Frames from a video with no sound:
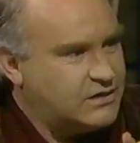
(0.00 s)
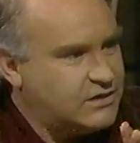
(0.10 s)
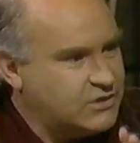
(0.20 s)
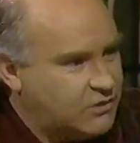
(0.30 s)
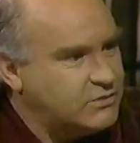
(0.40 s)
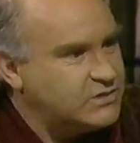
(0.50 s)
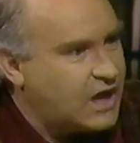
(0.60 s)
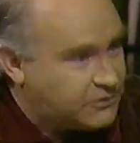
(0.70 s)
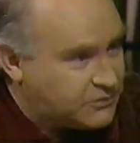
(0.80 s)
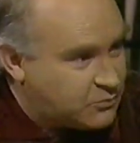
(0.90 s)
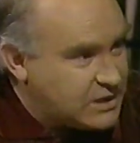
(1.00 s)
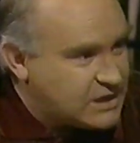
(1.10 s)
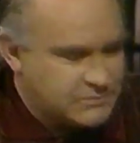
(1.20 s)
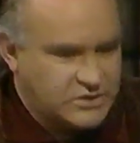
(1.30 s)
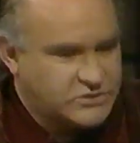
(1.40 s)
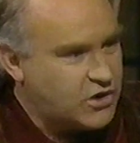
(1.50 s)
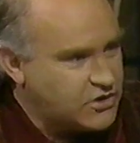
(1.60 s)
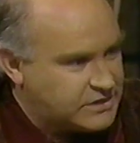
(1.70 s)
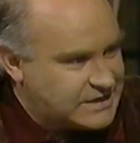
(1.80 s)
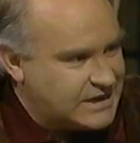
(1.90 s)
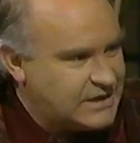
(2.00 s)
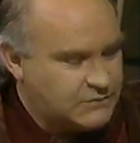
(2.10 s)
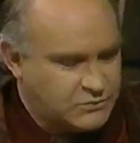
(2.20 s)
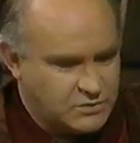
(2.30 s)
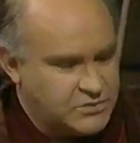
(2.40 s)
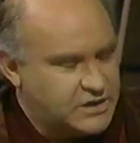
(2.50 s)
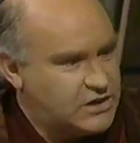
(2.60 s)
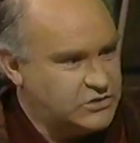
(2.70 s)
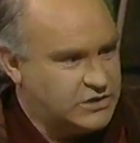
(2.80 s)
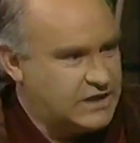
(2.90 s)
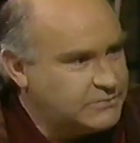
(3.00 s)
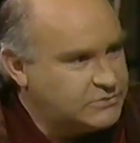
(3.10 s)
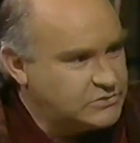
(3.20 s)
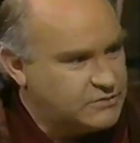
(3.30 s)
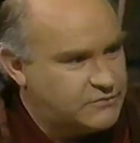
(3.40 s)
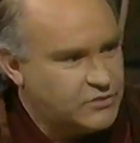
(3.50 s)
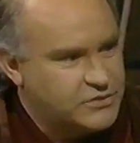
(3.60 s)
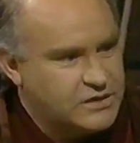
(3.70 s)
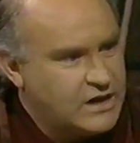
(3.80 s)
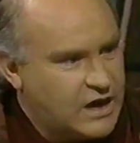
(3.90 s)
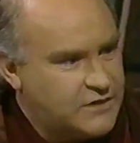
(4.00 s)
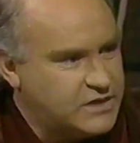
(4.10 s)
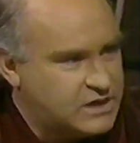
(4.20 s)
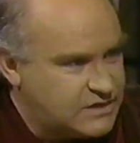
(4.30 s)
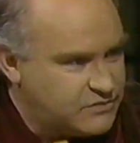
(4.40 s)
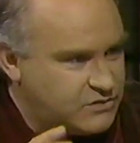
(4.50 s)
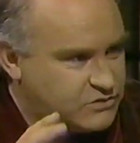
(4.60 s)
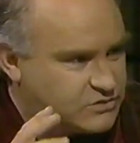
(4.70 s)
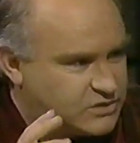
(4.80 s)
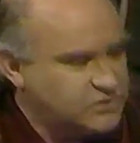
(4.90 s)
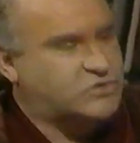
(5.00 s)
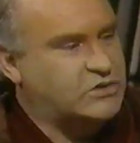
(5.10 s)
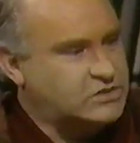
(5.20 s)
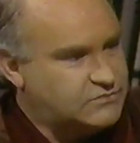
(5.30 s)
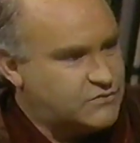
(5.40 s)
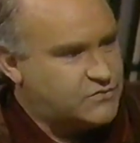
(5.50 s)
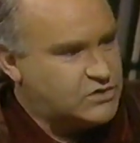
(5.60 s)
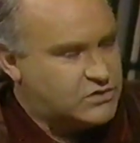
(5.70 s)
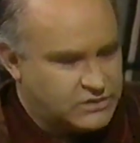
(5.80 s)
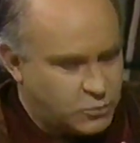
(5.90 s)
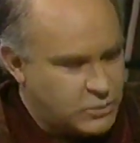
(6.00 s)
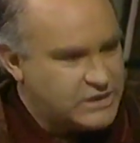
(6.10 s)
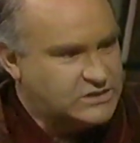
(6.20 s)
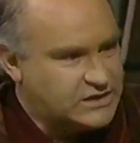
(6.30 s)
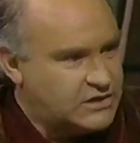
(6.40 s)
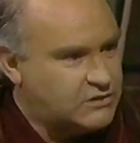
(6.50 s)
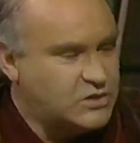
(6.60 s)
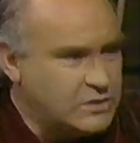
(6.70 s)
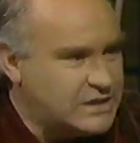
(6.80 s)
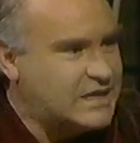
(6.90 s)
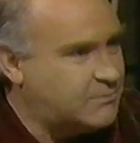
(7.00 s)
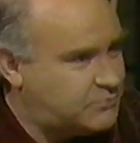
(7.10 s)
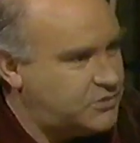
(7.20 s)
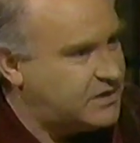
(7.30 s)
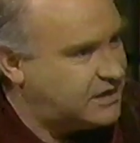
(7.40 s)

out of the way, but it's harder to get at, and when you bring it out, you'll get absolutely filthy. I think given the construction of the vehicle and the way it's laid out, you really can't put it